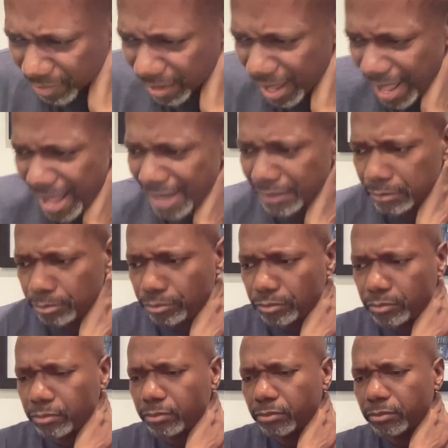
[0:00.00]
And,
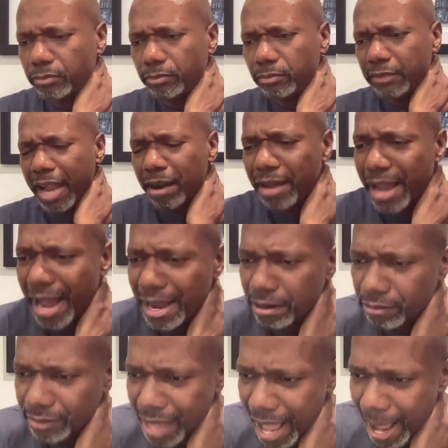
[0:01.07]
okay, I ain't
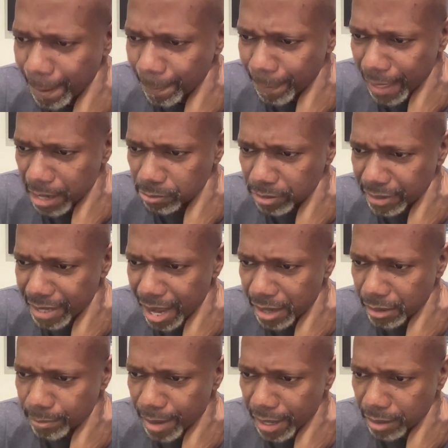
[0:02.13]
gonna lie. It went down
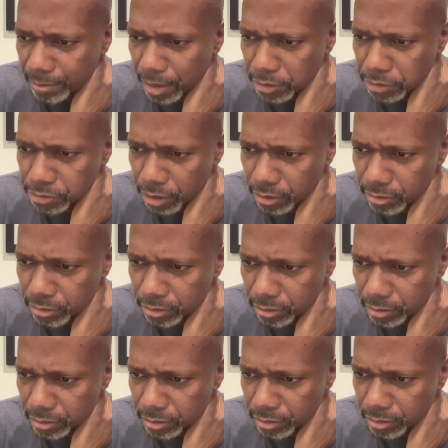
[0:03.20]
the back of my shirt.
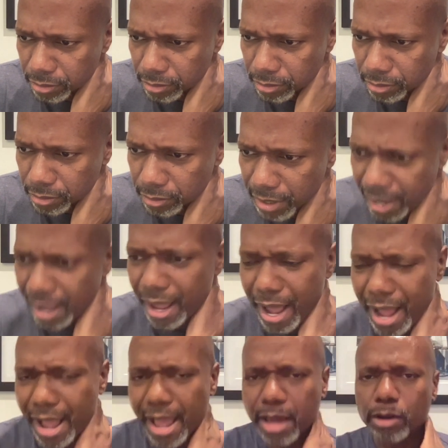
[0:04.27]

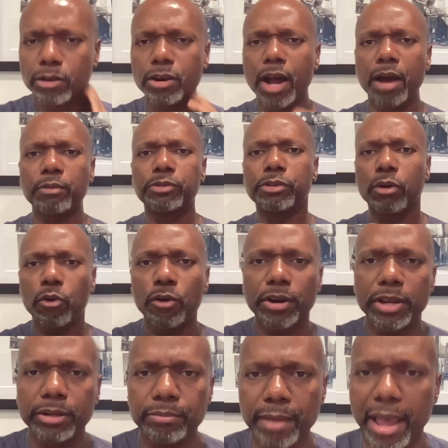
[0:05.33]
I was an
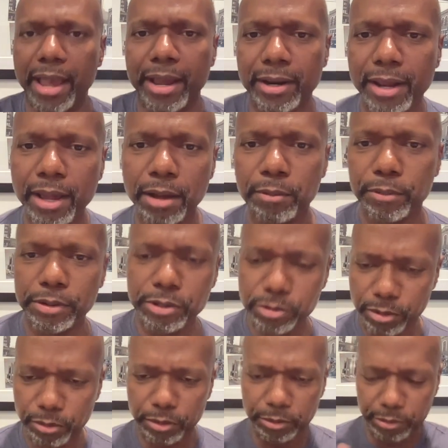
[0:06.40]
orchid man. Well,
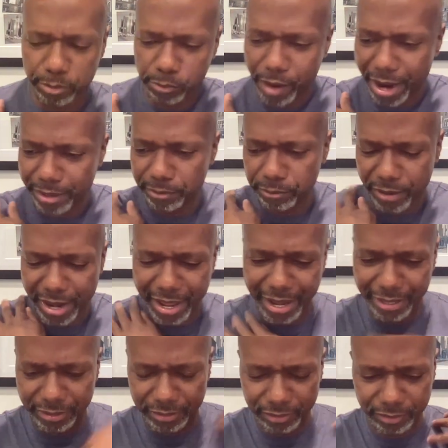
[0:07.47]
the white and
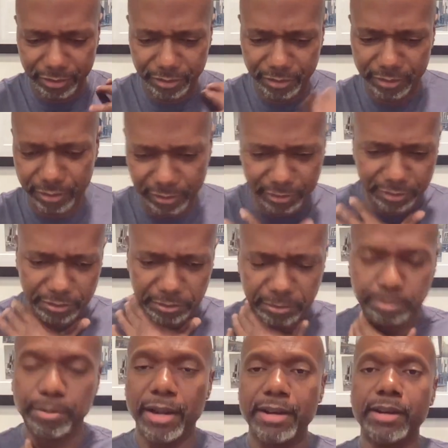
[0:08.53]
red
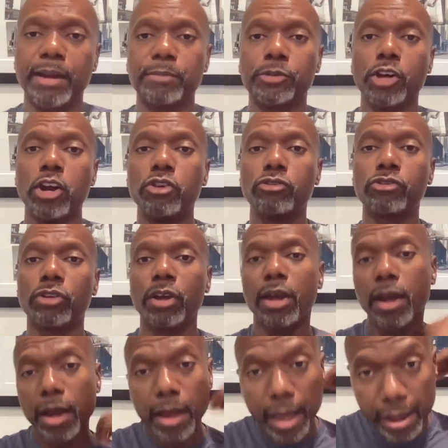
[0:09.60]
button-up shirts,
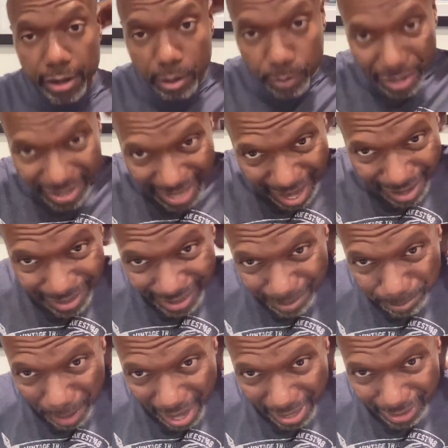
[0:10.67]
and it went down the
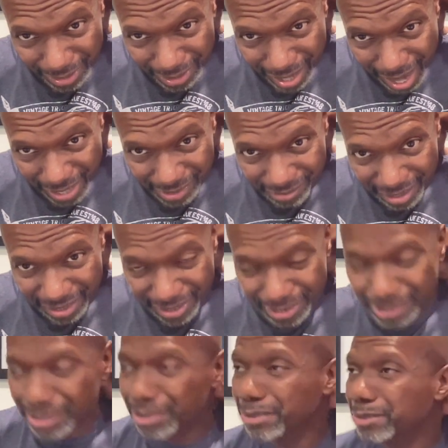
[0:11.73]
back of the collar right here,
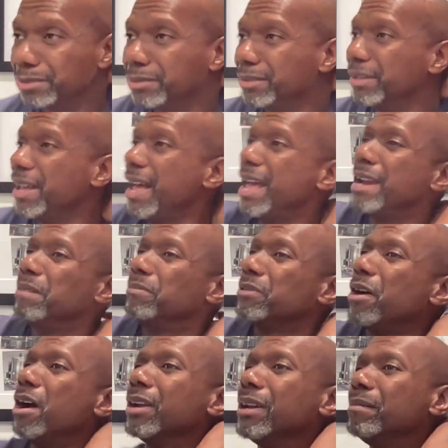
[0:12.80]
dude, and it was
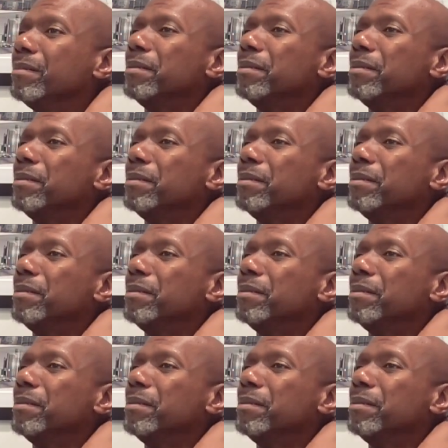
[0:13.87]
all on my